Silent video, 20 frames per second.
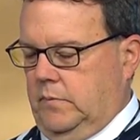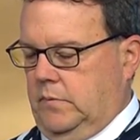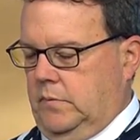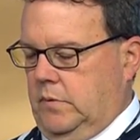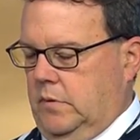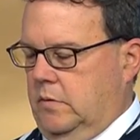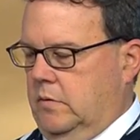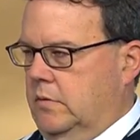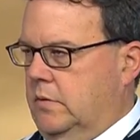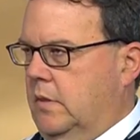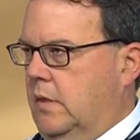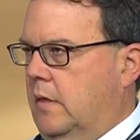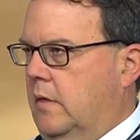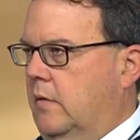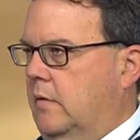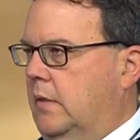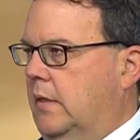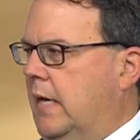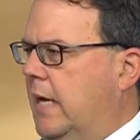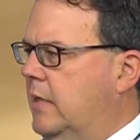there's
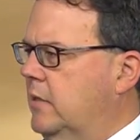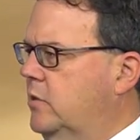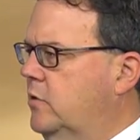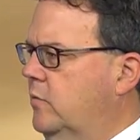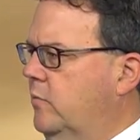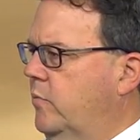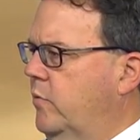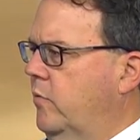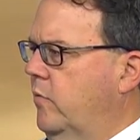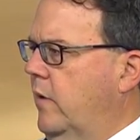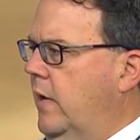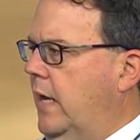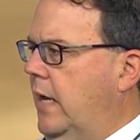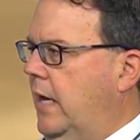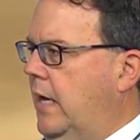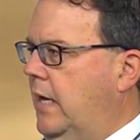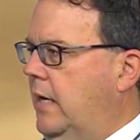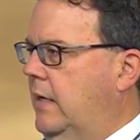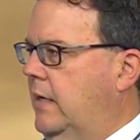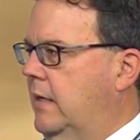a costume
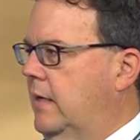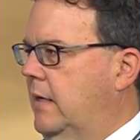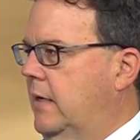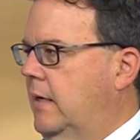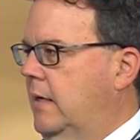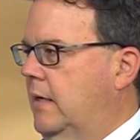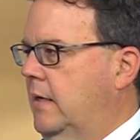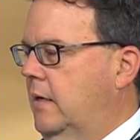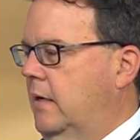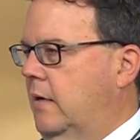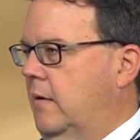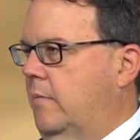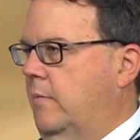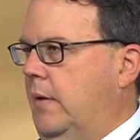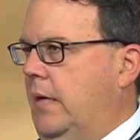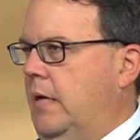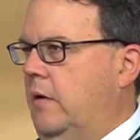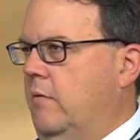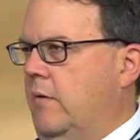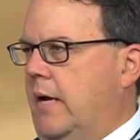parade um,
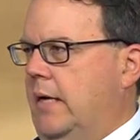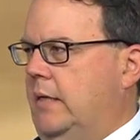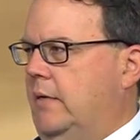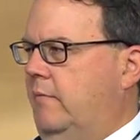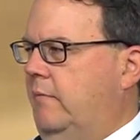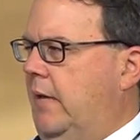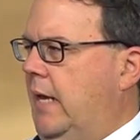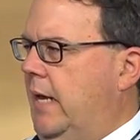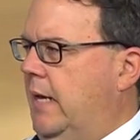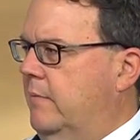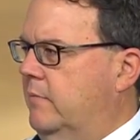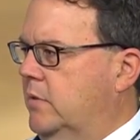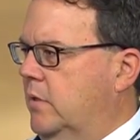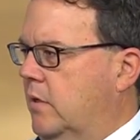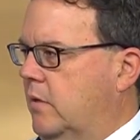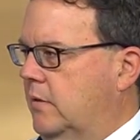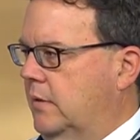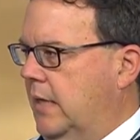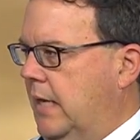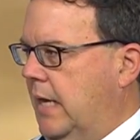interactive games
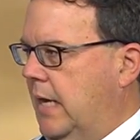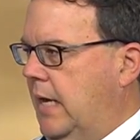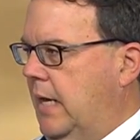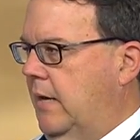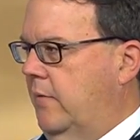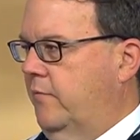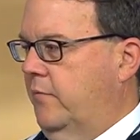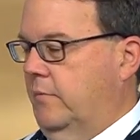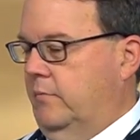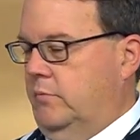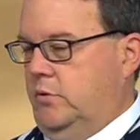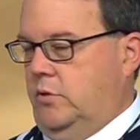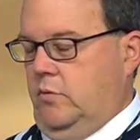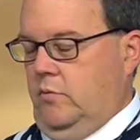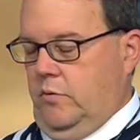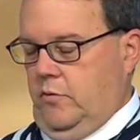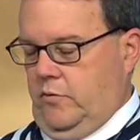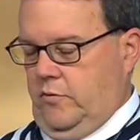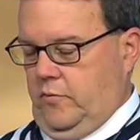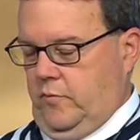all day. From
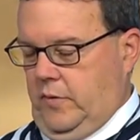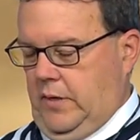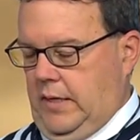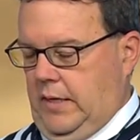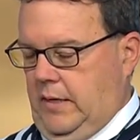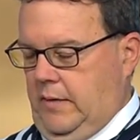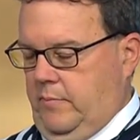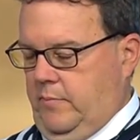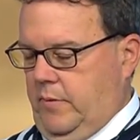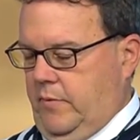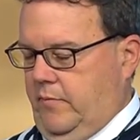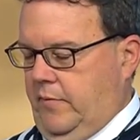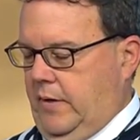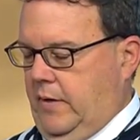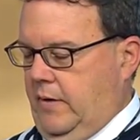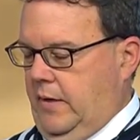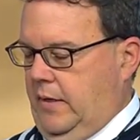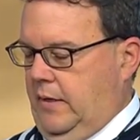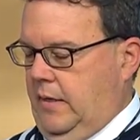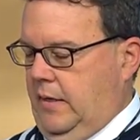2 to 3,
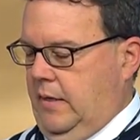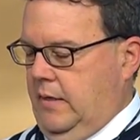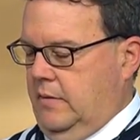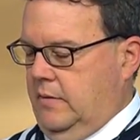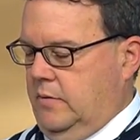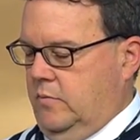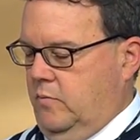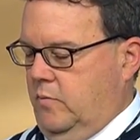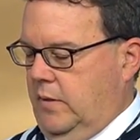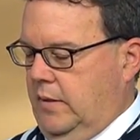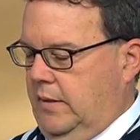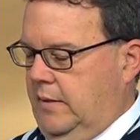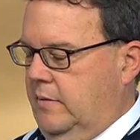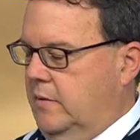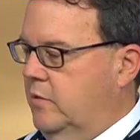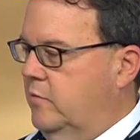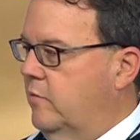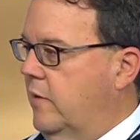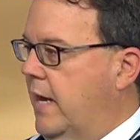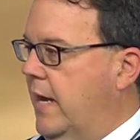Bavarian Inn's Willie
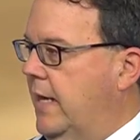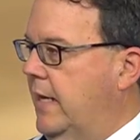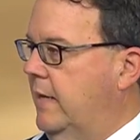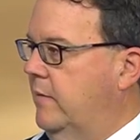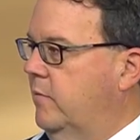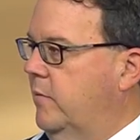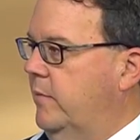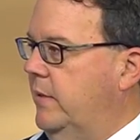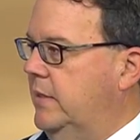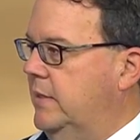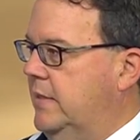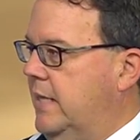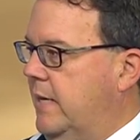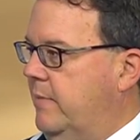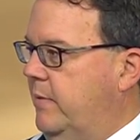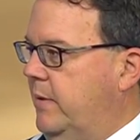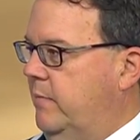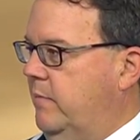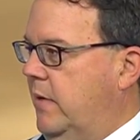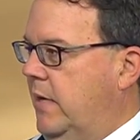the Dragon will be
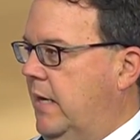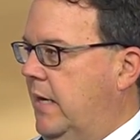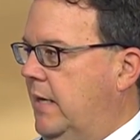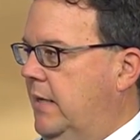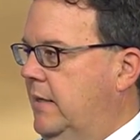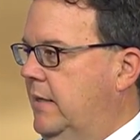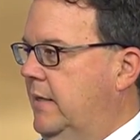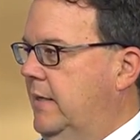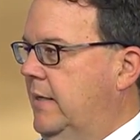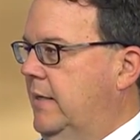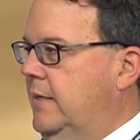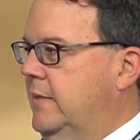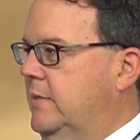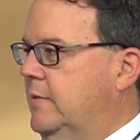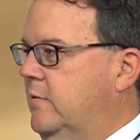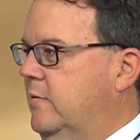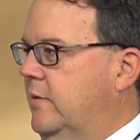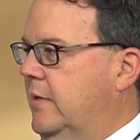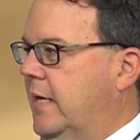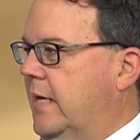stopping by.
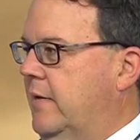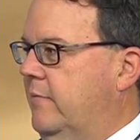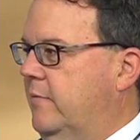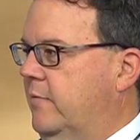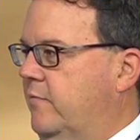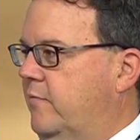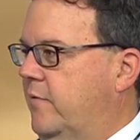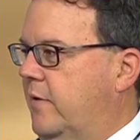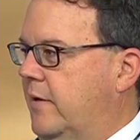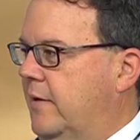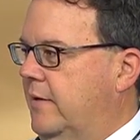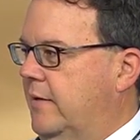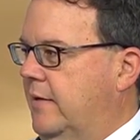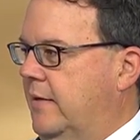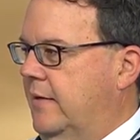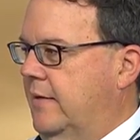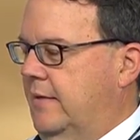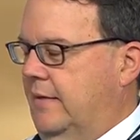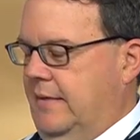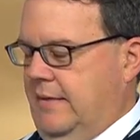So kind of a fun
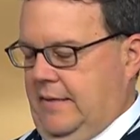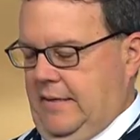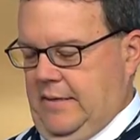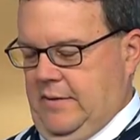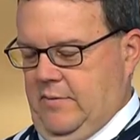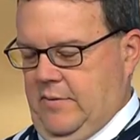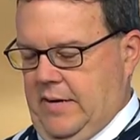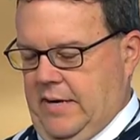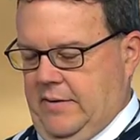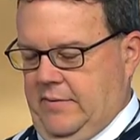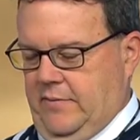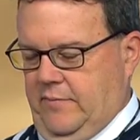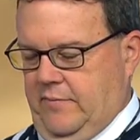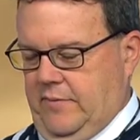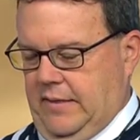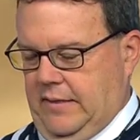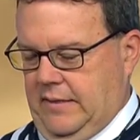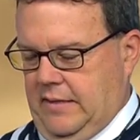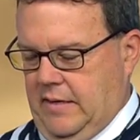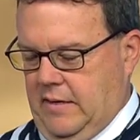uh, uh, interactive
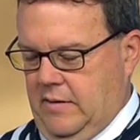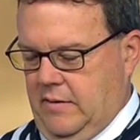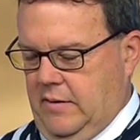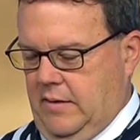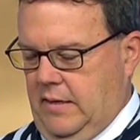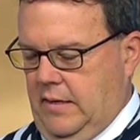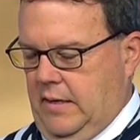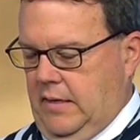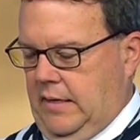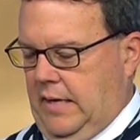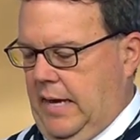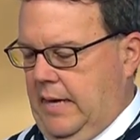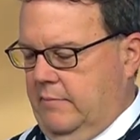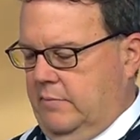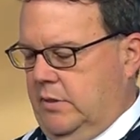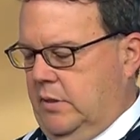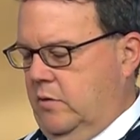thing there. Games